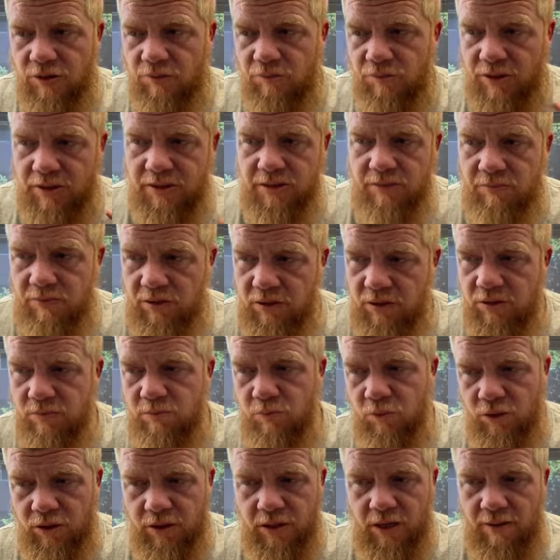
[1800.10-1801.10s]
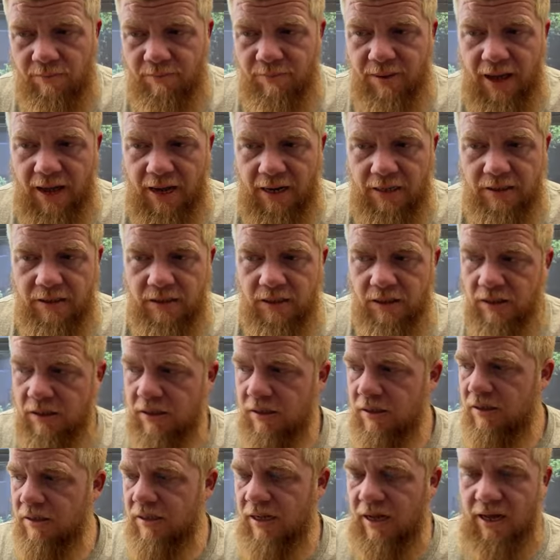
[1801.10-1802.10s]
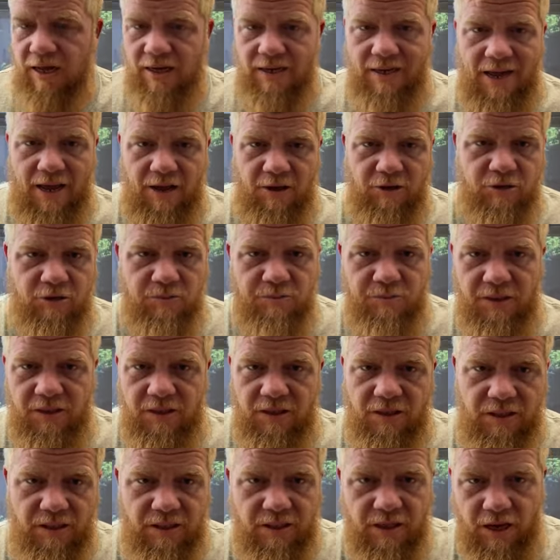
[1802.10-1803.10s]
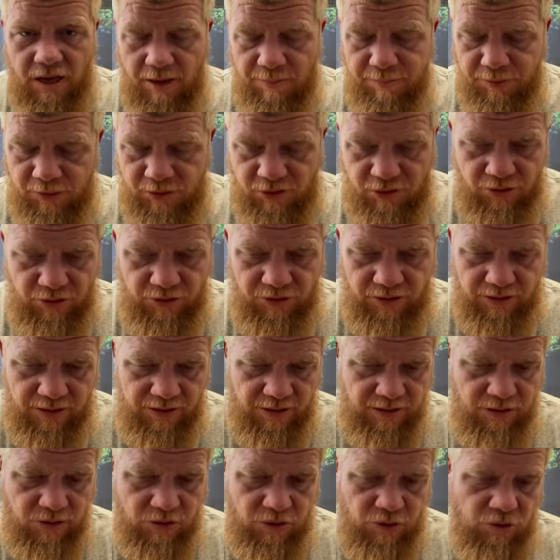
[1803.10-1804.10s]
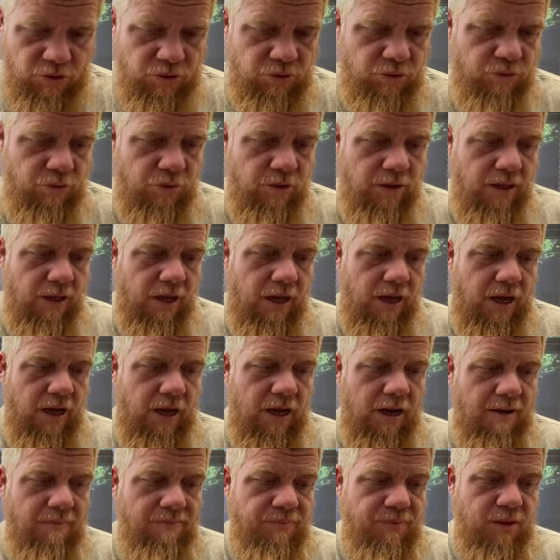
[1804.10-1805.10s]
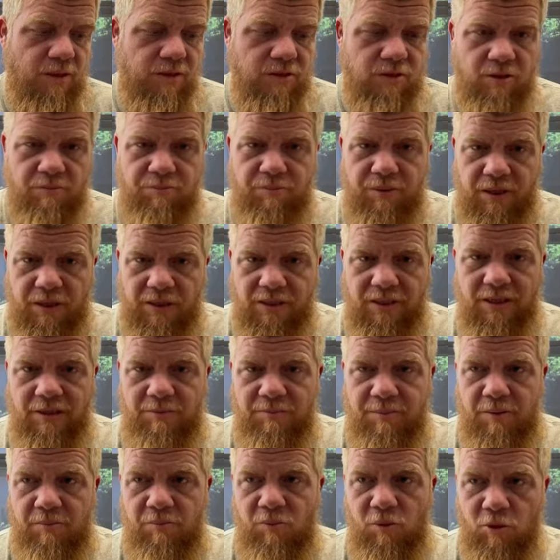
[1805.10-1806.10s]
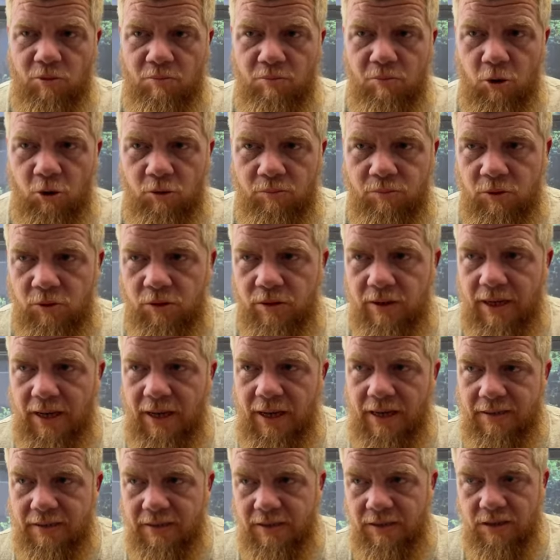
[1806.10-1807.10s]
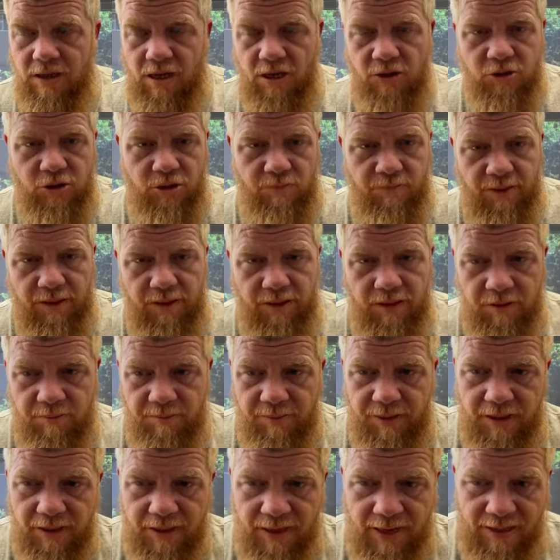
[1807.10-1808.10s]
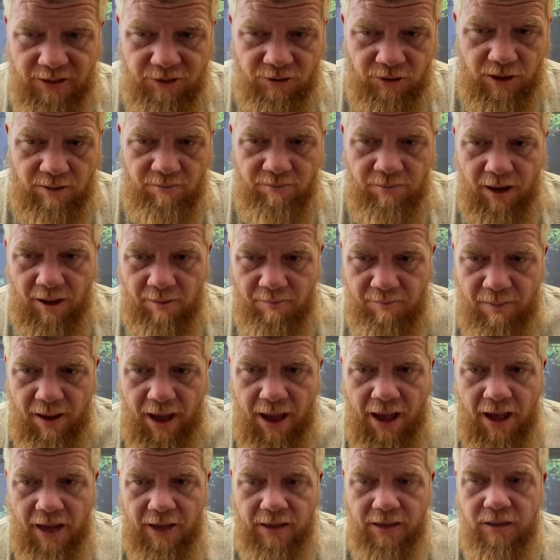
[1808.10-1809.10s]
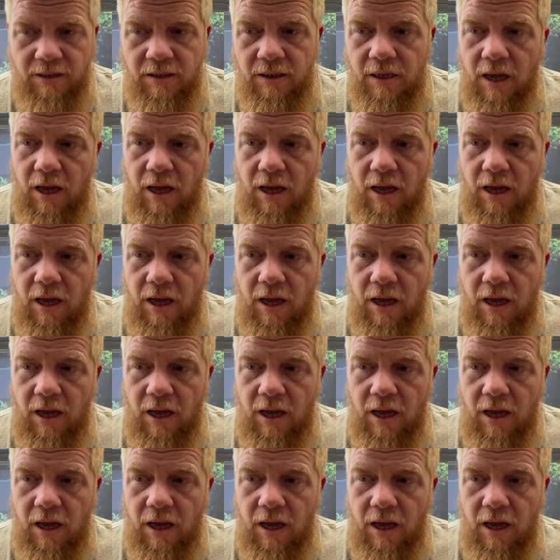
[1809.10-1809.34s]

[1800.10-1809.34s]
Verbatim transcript: I want something that's more compact that allows me the opportunity to um, to be a little bit more mobile and it'll also be a little bit lighter on my back.